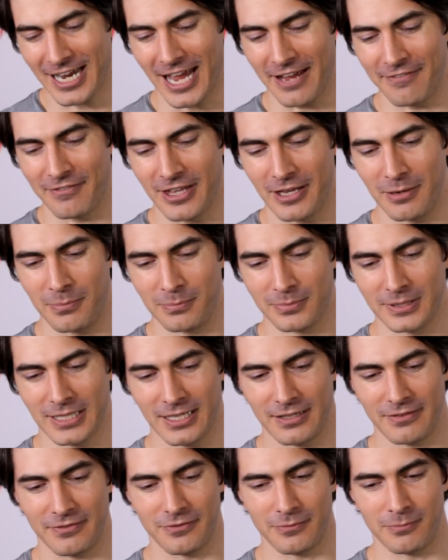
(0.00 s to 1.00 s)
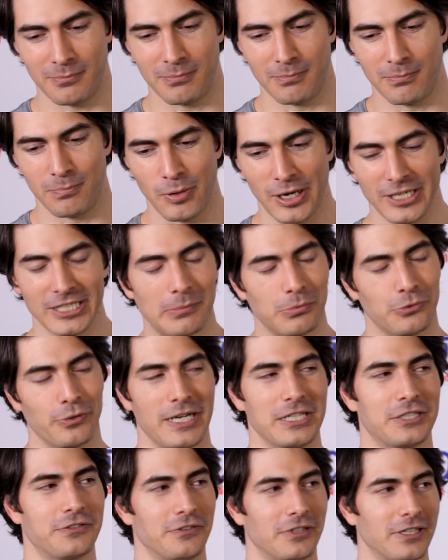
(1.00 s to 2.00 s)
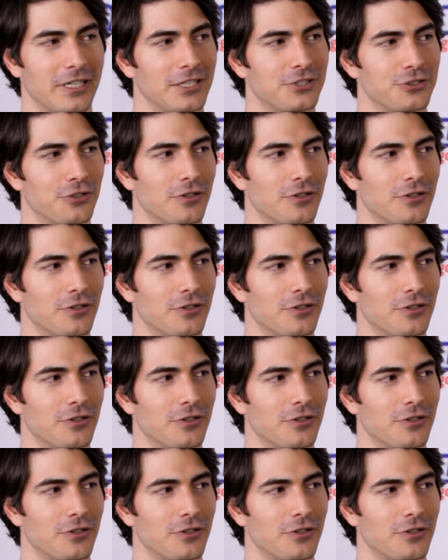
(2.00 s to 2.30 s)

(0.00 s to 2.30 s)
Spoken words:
have them kind of break up gracefully.